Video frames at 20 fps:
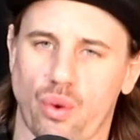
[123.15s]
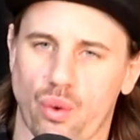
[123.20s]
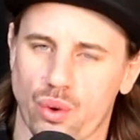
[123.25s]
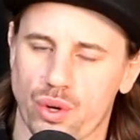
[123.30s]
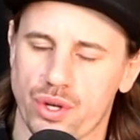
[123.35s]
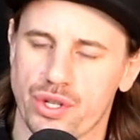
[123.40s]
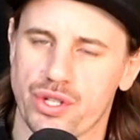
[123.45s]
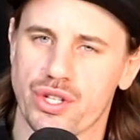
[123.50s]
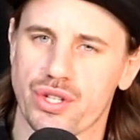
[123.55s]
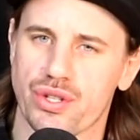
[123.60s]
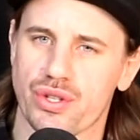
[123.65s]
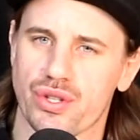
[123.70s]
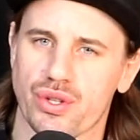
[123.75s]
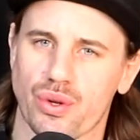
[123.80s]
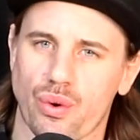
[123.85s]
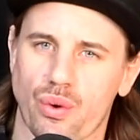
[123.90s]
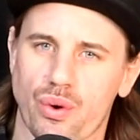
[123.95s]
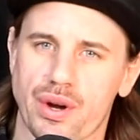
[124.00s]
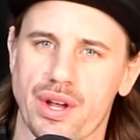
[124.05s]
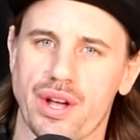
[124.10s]
origin
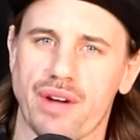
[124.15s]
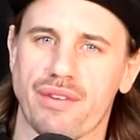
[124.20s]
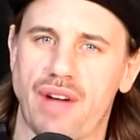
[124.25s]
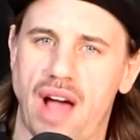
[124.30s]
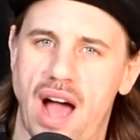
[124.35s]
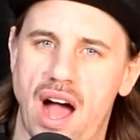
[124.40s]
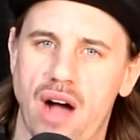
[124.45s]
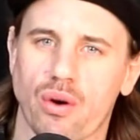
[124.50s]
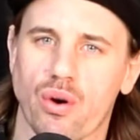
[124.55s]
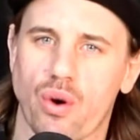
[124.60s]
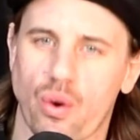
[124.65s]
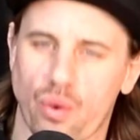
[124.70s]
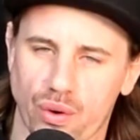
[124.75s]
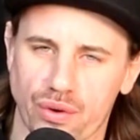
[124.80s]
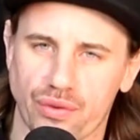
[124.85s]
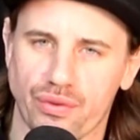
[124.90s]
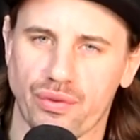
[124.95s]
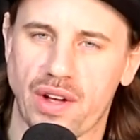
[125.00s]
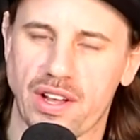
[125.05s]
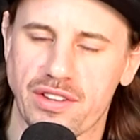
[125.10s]
story of how
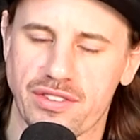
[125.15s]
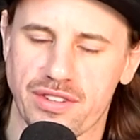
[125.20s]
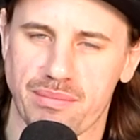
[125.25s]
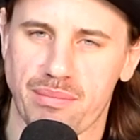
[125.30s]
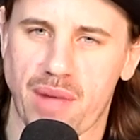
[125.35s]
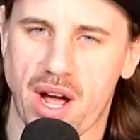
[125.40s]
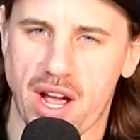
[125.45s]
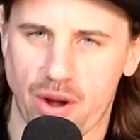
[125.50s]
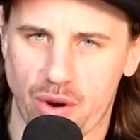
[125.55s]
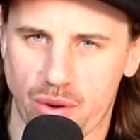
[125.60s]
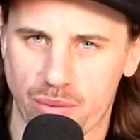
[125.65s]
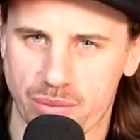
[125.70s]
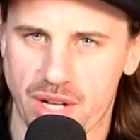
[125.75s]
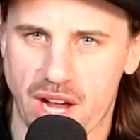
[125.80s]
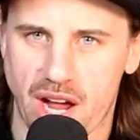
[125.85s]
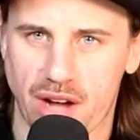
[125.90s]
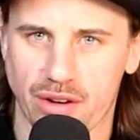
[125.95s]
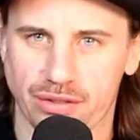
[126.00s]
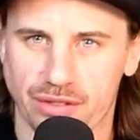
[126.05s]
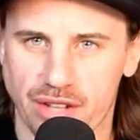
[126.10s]
Cornfest in my
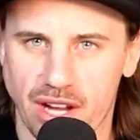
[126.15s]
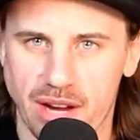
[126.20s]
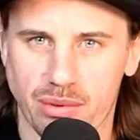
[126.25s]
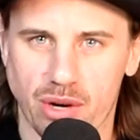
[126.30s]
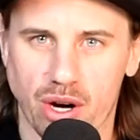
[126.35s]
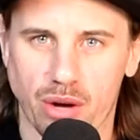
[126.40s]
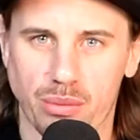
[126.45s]
hometown of Taber,